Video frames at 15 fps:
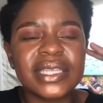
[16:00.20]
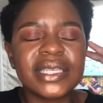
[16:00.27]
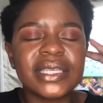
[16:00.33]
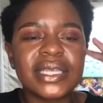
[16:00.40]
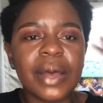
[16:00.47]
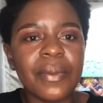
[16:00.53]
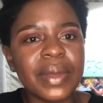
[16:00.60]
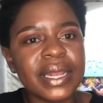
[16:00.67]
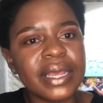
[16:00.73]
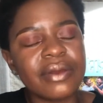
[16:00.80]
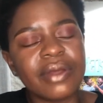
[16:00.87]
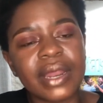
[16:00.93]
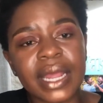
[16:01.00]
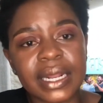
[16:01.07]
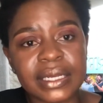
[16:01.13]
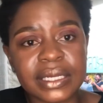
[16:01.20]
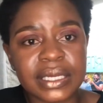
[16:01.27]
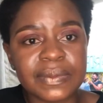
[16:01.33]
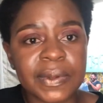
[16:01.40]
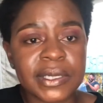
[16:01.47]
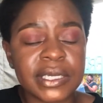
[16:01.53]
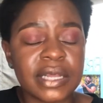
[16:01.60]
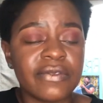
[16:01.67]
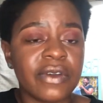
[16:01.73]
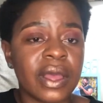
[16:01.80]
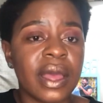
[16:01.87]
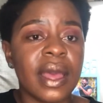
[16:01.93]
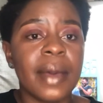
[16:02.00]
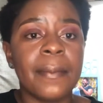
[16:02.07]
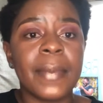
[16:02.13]
so many great ideas, but she never
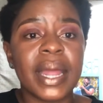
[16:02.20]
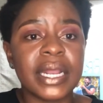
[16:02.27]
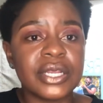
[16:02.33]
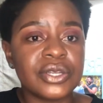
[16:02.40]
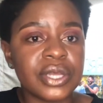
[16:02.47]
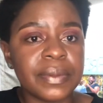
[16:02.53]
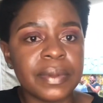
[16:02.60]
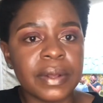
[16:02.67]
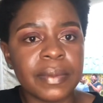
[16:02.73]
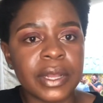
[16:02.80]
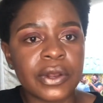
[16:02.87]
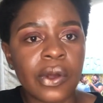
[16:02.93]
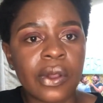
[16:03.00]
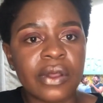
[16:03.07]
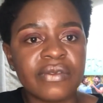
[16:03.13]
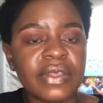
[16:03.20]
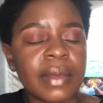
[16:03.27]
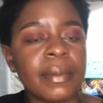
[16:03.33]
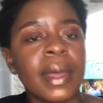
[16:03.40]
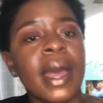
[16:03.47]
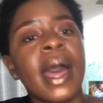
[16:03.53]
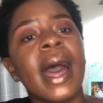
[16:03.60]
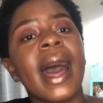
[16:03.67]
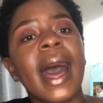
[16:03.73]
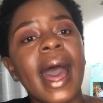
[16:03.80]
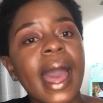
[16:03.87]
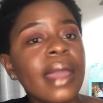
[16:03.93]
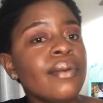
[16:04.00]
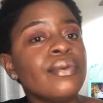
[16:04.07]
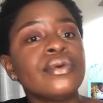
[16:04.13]
managed to implement all of them. I
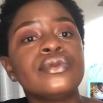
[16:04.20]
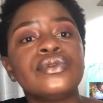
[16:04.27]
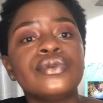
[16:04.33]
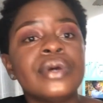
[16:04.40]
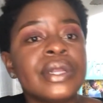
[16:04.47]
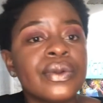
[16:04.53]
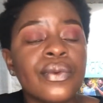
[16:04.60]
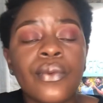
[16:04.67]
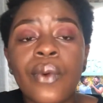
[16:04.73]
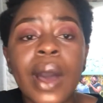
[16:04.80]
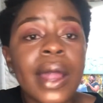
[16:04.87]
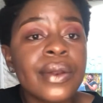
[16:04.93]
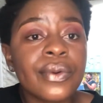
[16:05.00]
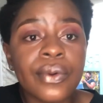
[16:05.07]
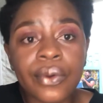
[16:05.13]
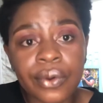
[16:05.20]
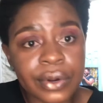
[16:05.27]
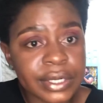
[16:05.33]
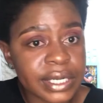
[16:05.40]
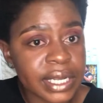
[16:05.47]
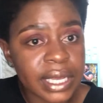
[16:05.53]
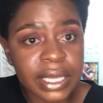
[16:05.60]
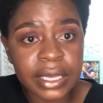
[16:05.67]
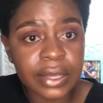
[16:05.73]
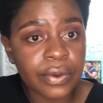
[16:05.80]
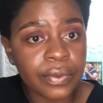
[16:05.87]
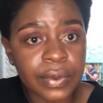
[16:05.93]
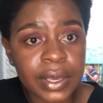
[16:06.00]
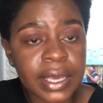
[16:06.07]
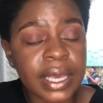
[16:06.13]
will do one order in the
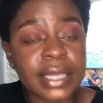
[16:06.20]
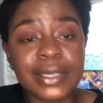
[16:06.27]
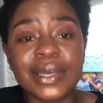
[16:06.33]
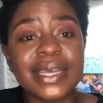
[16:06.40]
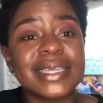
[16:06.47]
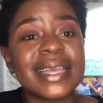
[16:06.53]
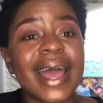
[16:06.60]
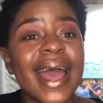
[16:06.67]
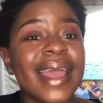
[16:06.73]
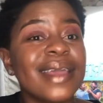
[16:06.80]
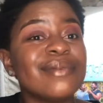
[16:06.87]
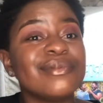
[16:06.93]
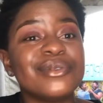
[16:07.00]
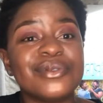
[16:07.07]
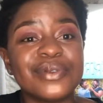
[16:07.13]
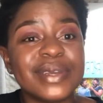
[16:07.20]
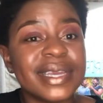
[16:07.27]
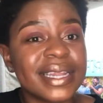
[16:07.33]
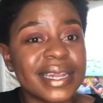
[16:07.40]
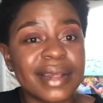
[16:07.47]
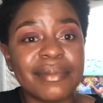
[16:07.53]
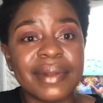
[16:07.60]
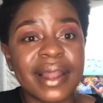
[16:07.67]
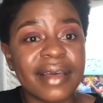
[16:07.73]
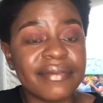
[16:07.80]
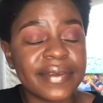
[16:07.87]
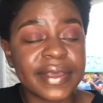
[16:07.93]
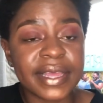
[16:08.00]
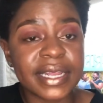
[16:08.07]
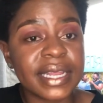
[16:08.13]
week, as long as I am doing it and I'm loving
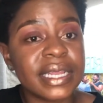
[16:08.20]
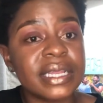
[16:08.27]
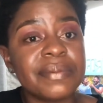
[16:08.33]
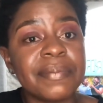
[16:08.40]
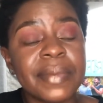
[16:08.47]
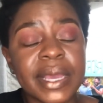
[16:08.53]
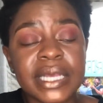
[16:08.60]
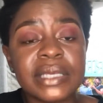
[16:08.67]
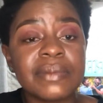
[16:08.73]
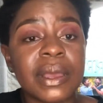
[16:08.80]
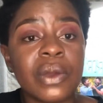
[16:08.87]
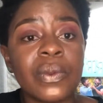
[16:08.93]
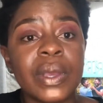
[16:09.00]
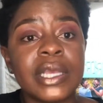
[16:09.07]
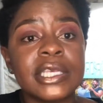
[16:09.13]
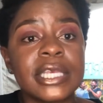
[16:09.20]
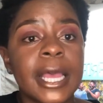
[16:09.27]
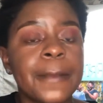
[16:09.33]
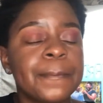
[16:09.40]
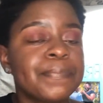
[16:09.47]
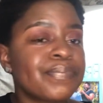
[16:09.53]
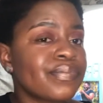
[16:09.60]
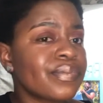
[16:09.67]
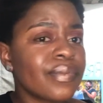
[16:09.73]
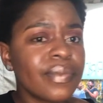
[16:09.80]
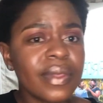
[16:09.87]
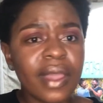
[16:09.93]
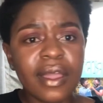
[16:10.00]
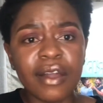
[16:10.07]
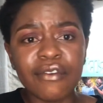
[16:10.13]
it and it makes my weeks
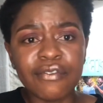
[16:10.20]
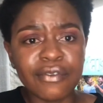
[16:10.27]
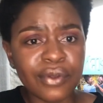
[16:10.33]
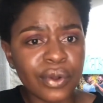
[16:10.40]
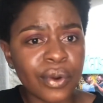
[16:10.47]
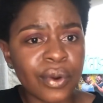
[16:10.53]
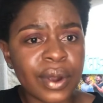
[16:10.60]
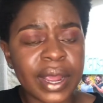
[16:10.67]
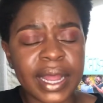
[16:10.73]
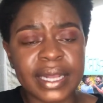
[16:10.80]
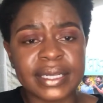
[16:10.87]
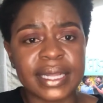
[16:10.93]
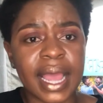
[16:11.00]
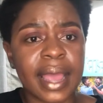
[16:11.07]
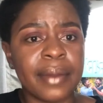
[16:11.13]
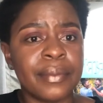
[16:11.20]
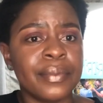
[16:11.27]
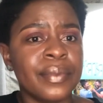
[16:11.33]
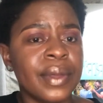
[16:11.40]
flow, and I'm